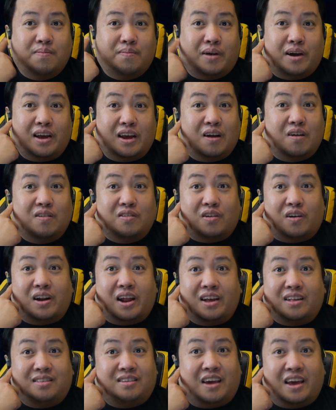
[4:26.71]
my ears are
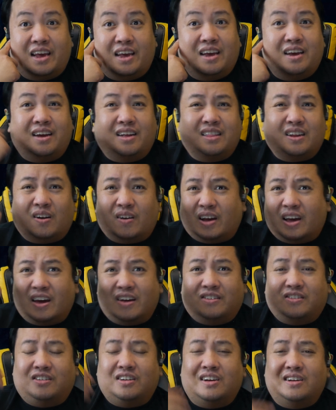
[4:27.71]
like tinging and they're
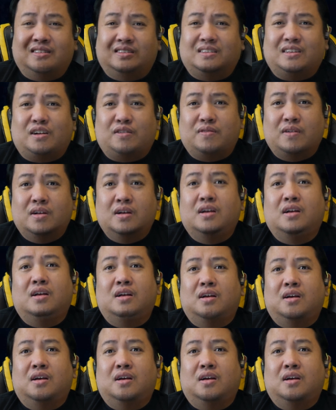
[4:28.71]
itchy and stuff